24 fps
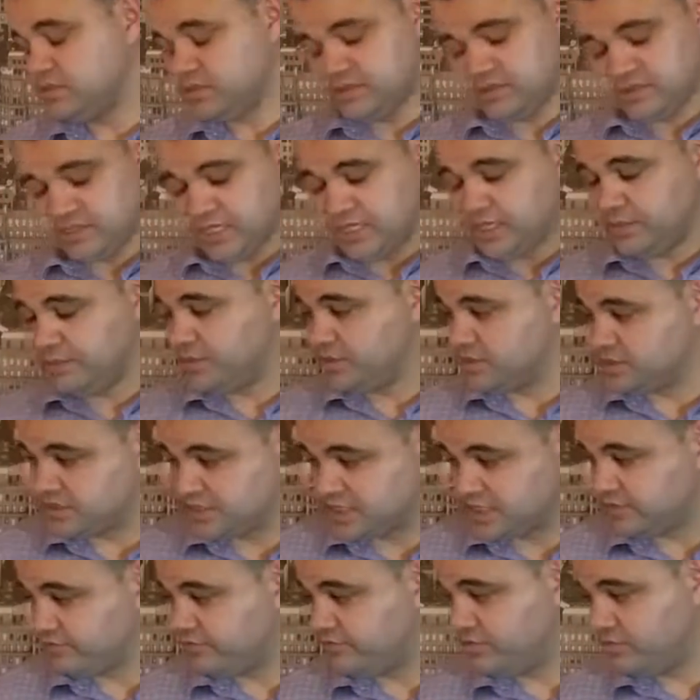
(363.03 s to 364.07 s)
You can
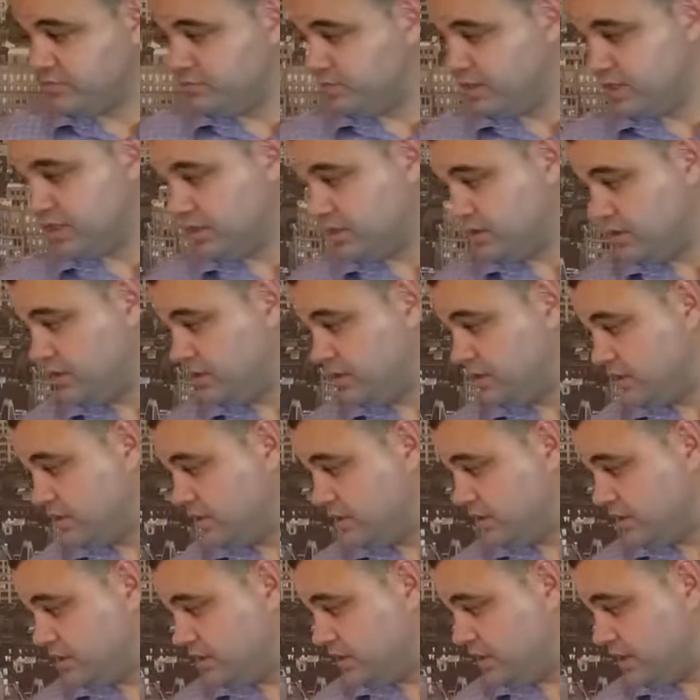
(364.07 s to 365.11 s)
set up your cell phone
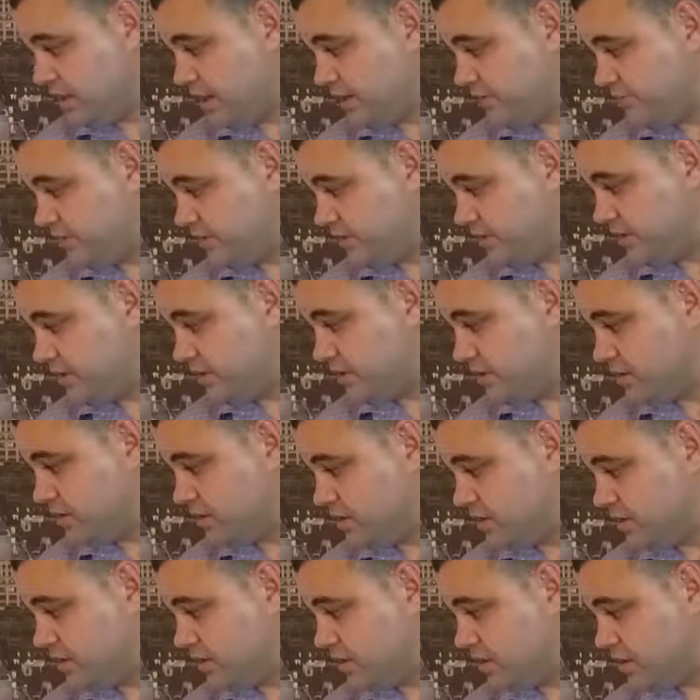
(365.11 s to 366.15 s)
bill,
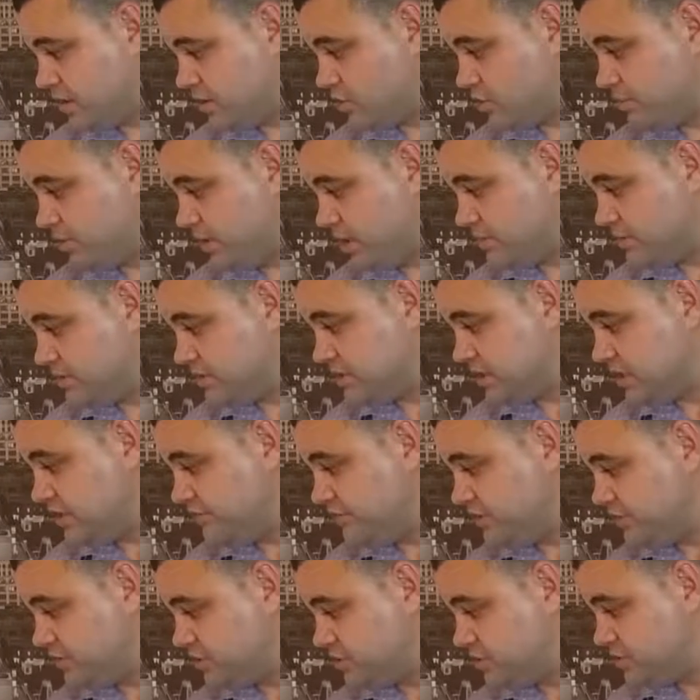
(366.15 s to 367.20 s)
everything on auto
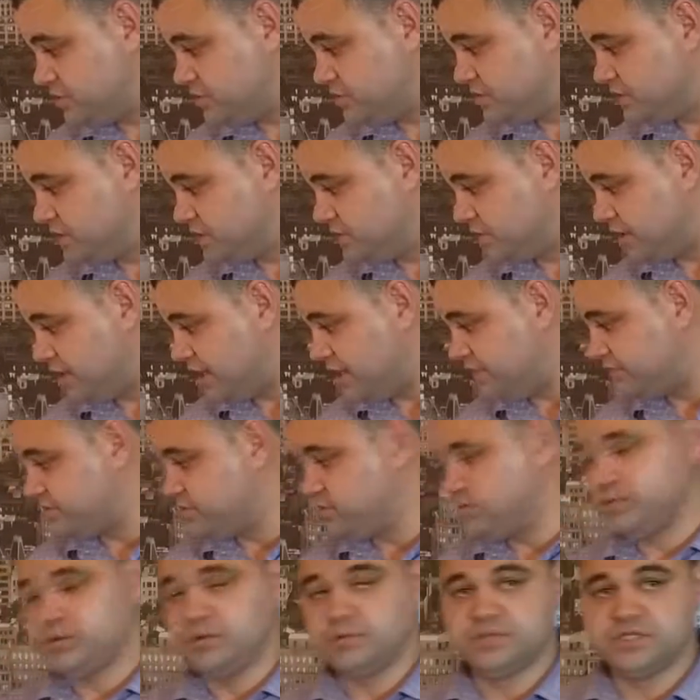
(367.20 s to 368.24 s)
payments if you choose. You
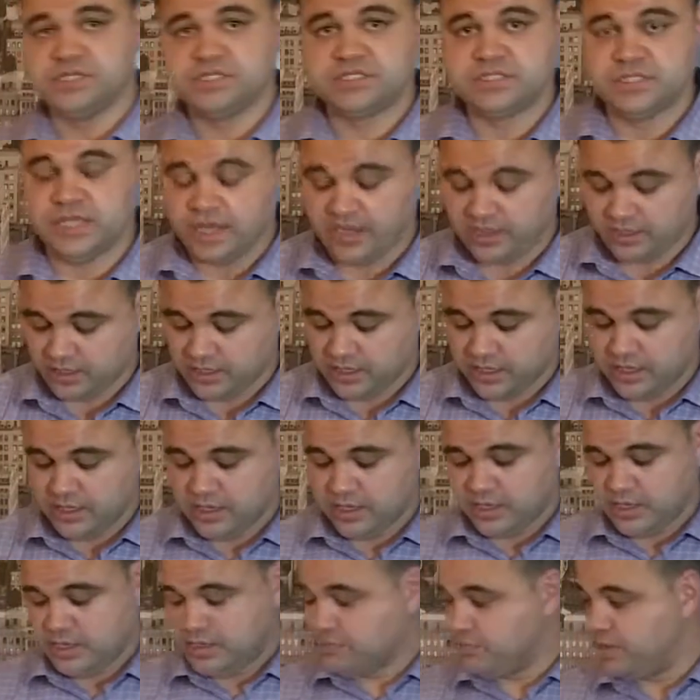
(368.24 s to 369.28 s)
don't have to, I'm just
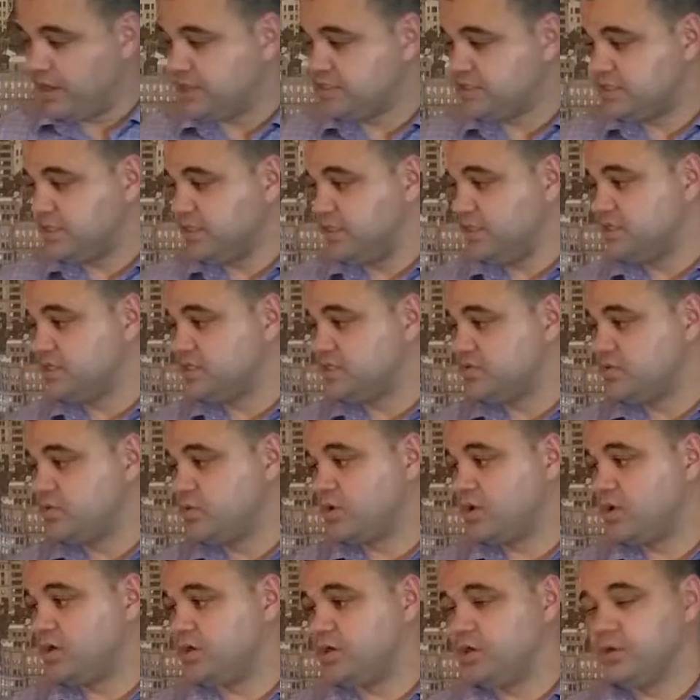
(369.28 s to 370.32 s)
saying.
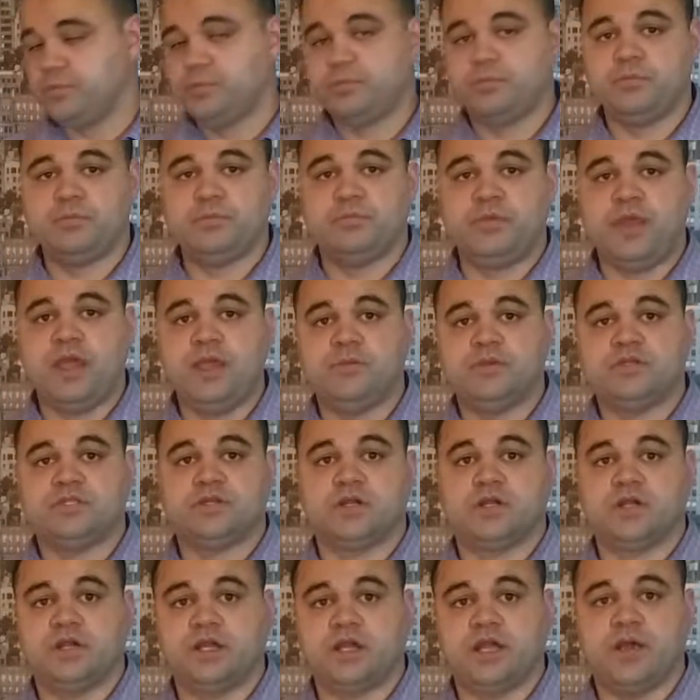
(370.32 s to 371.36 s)
Basically, this is where all your
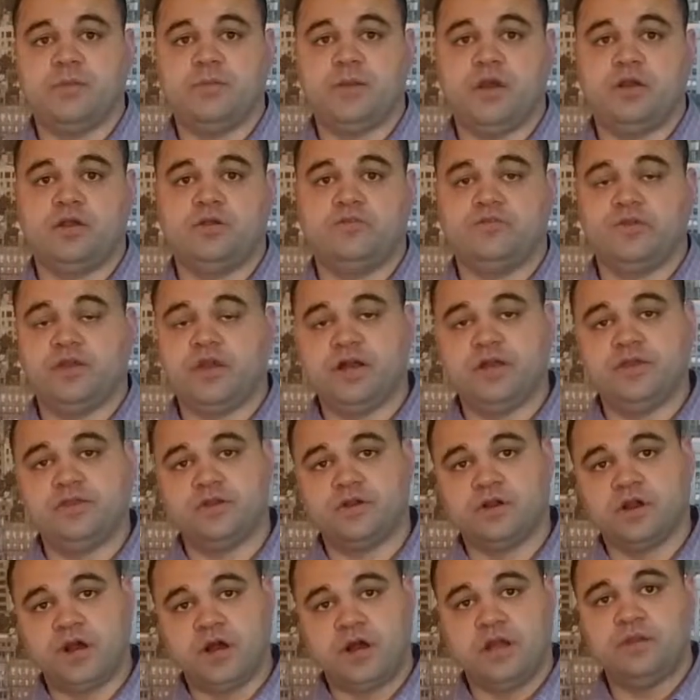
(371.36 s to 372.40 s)
payments are gonna come out
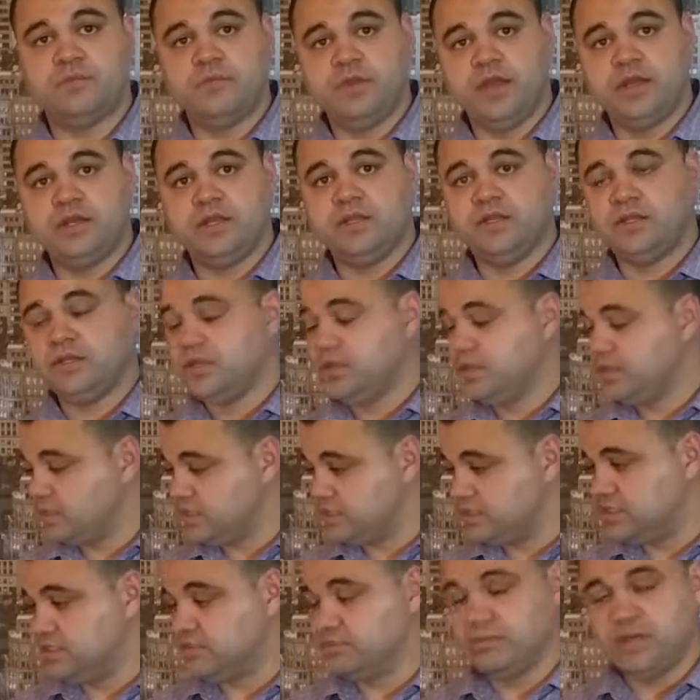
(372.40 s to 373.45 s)
of, either
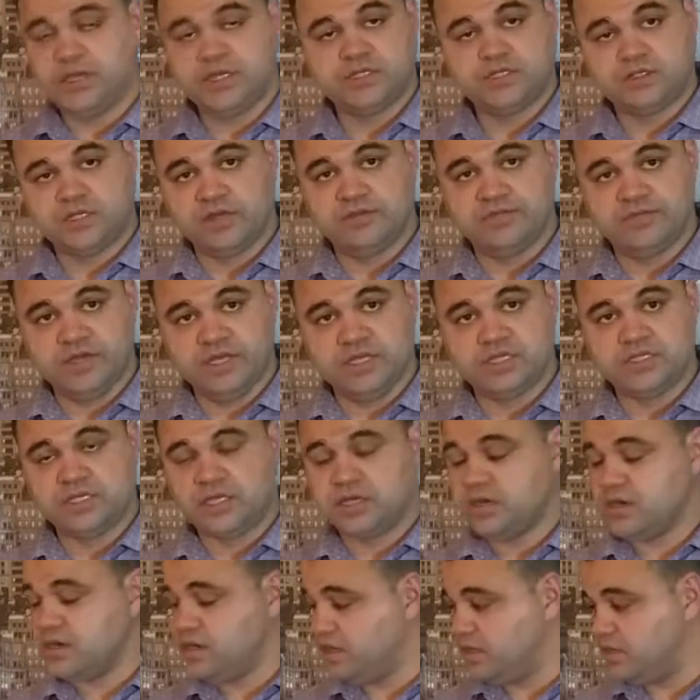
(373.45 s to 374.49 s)
automated, because it makes your
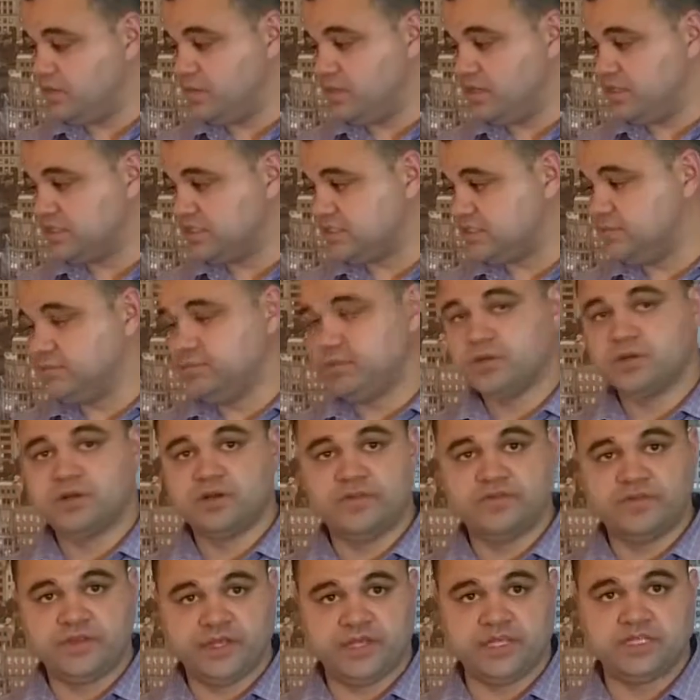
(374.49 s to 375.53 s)
life easier and it's
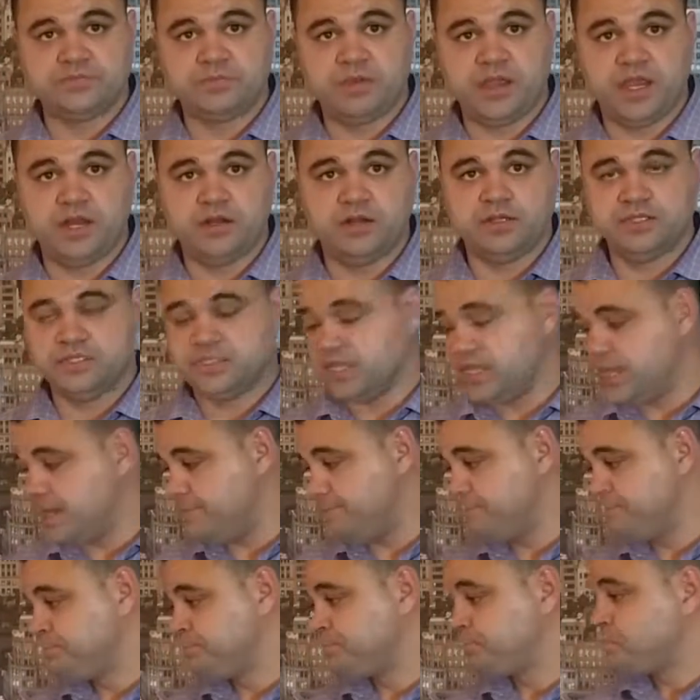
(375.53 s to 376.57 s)
simpler and everything gets paid
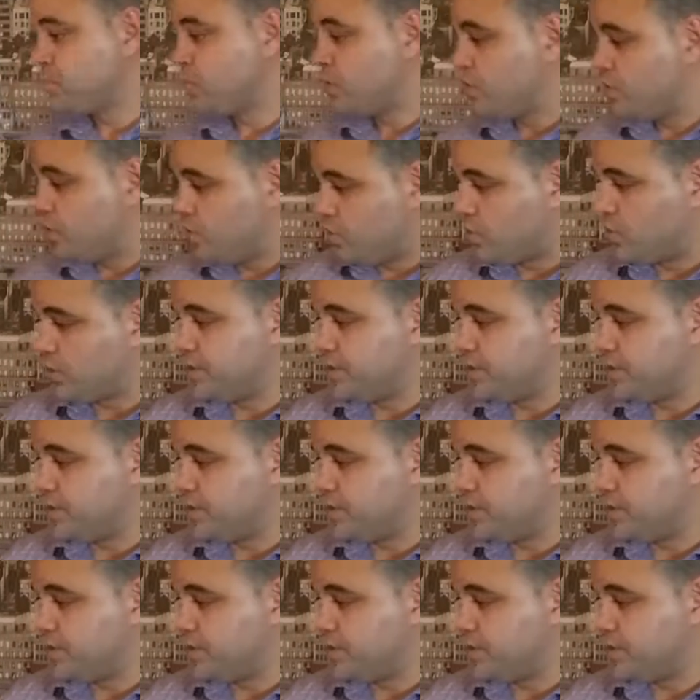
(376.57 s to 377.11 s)
on time,